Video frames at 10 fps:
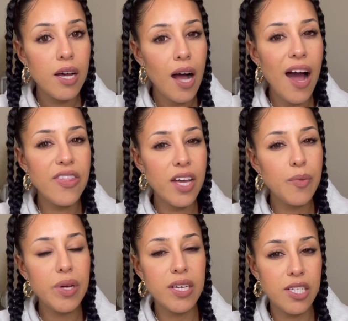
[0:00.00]
I think
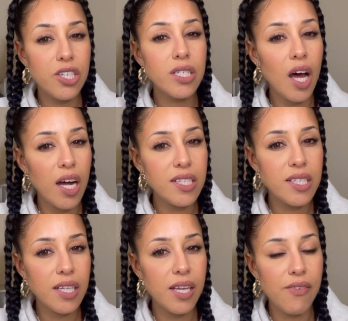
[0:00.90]
because it just
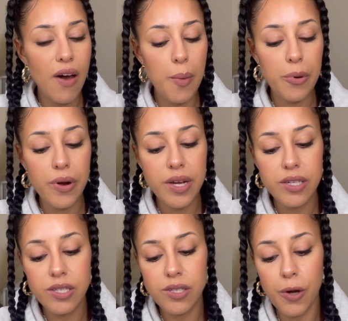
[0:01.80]
constantly
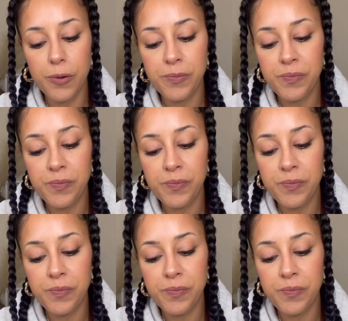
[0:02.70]
evaporates. So